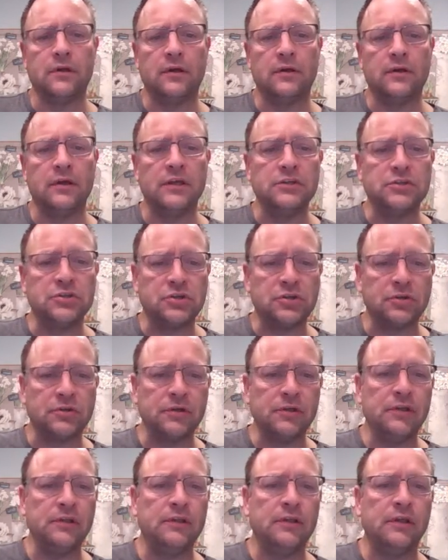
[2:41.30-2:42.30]

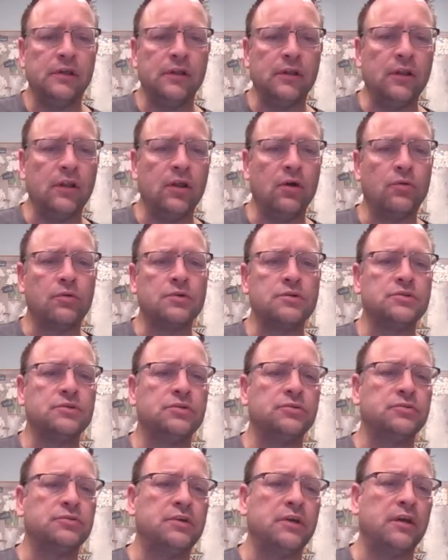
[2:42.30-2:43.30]
ensuring that lower
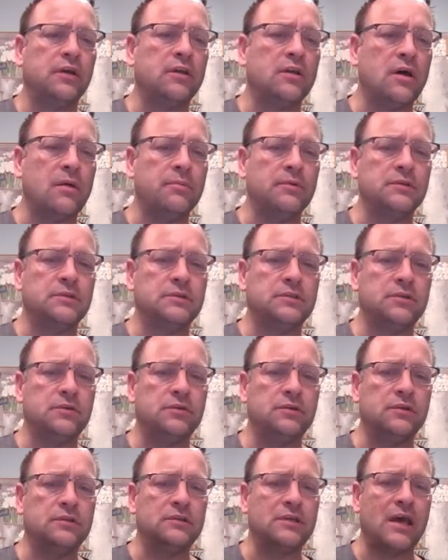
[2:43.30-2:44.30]
socioeconomic
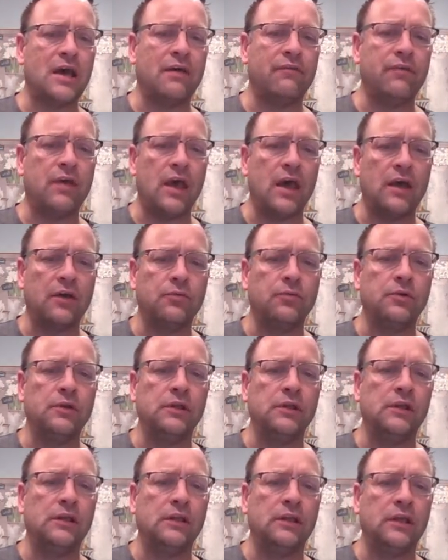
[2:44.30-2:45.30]
students have
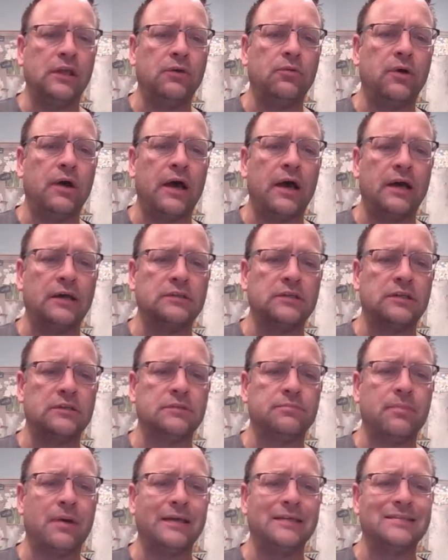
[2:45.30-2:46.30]
equity and equal access
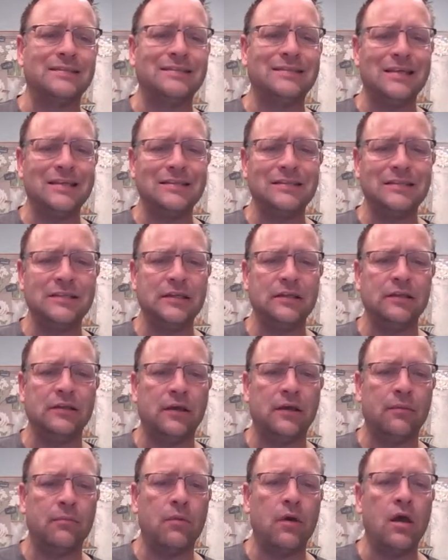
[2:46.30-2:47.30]
by assisting
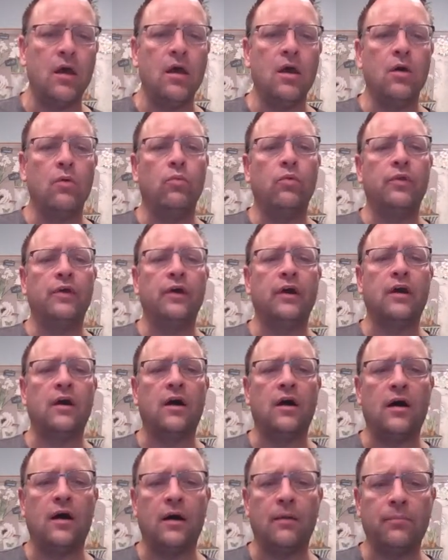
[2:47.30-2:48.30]
them with a
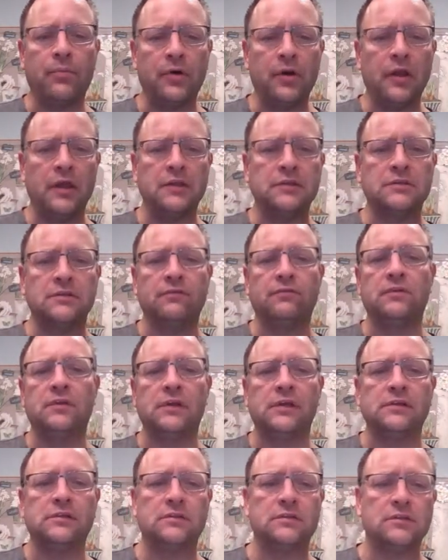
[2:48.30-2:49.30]
comprehensive
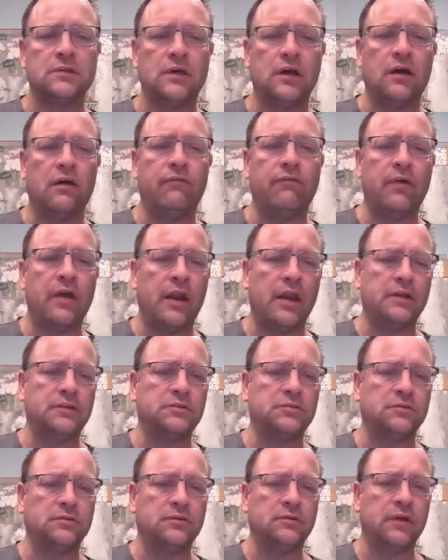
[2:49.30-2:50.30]
list of
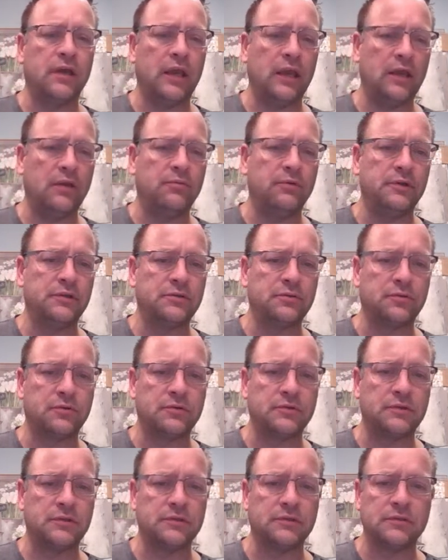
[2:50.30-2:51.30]
financial aid
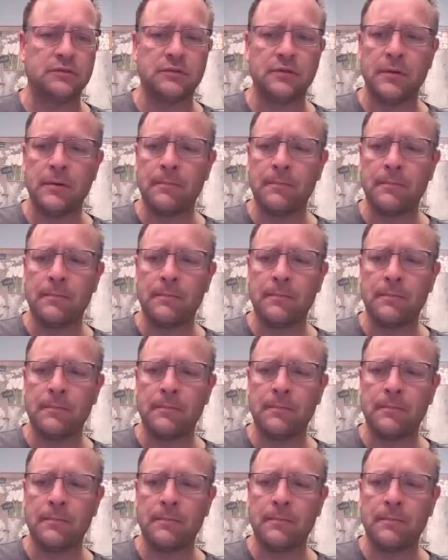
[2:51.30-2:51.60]
resources.